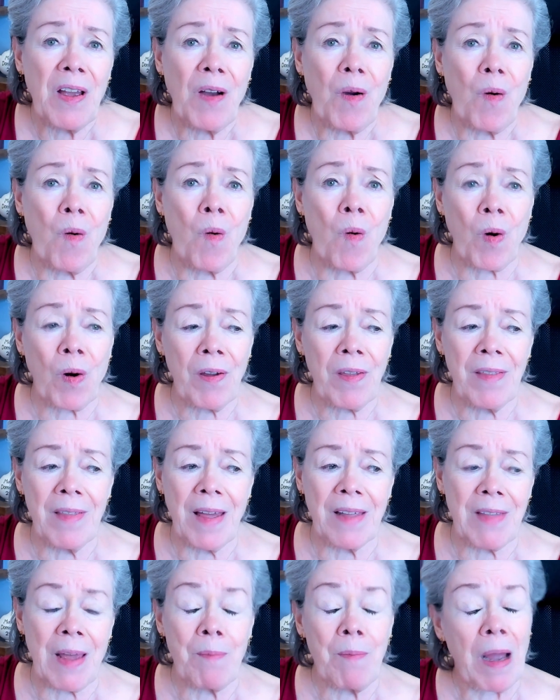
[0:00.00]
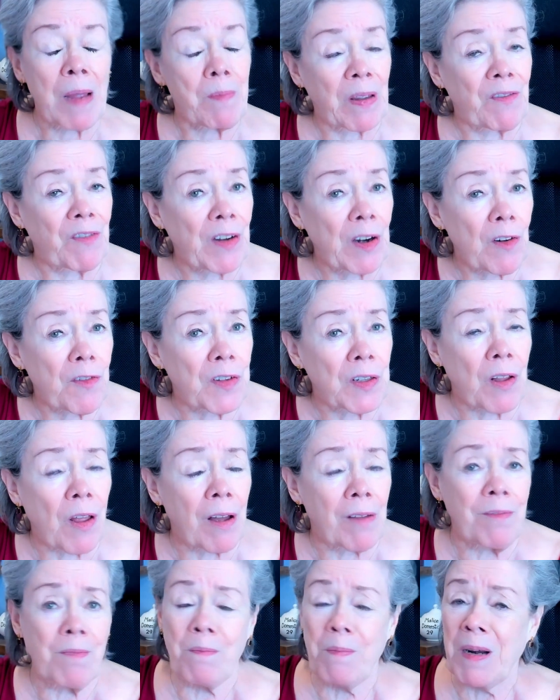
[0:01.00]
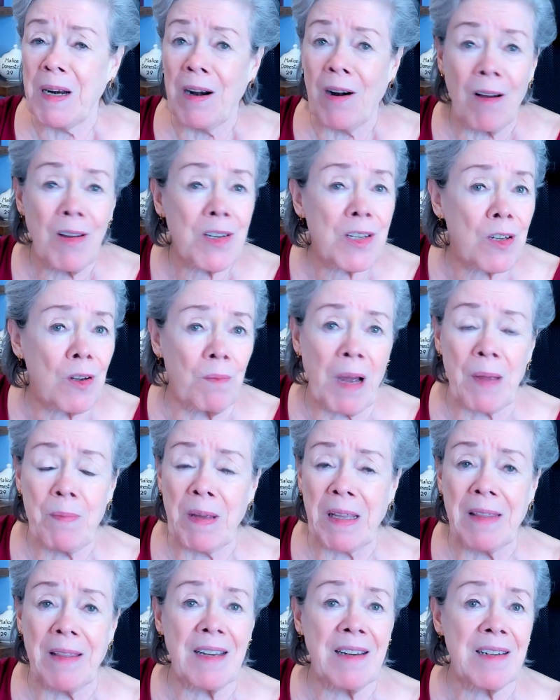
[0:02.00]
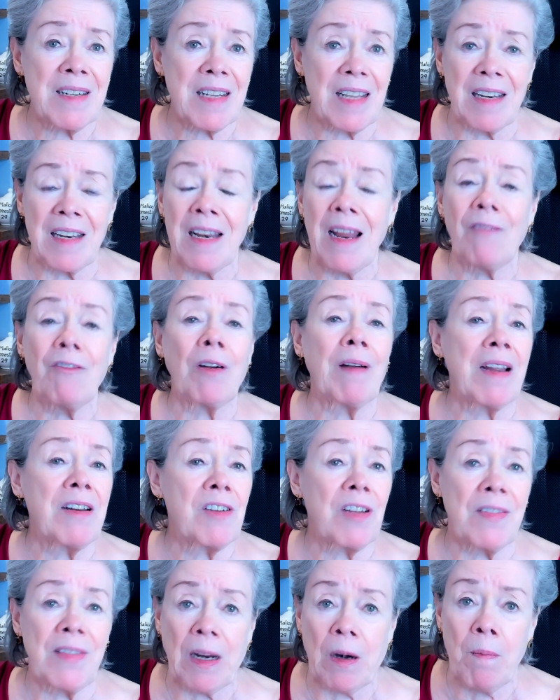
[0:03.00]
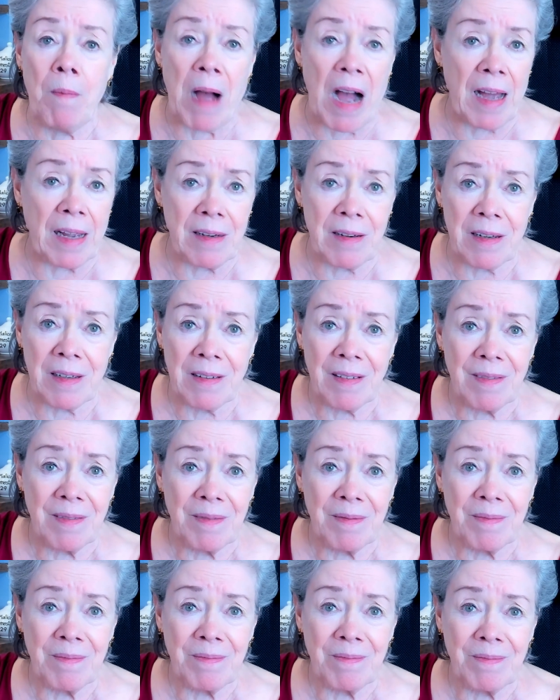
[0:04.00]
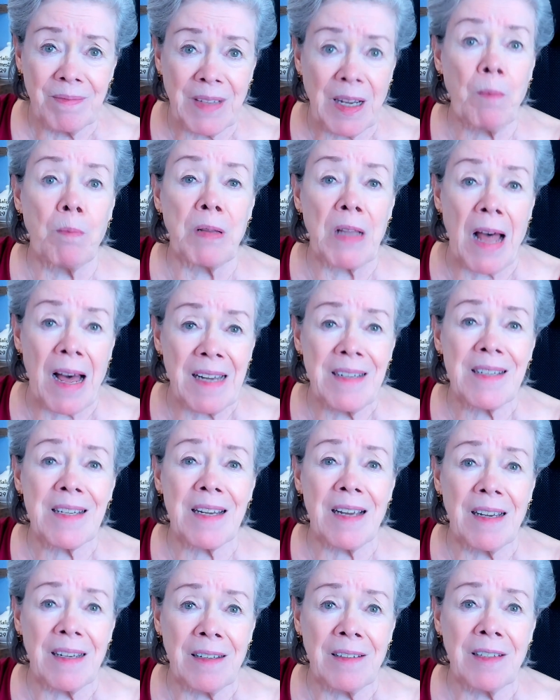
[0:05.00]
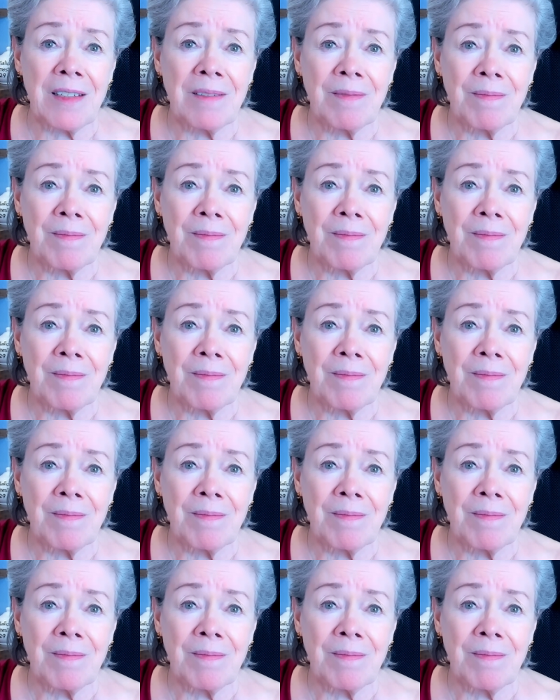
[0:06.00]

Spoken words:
or that they might be fearful of, but it also might be things that never entered their mind. They're blindsided.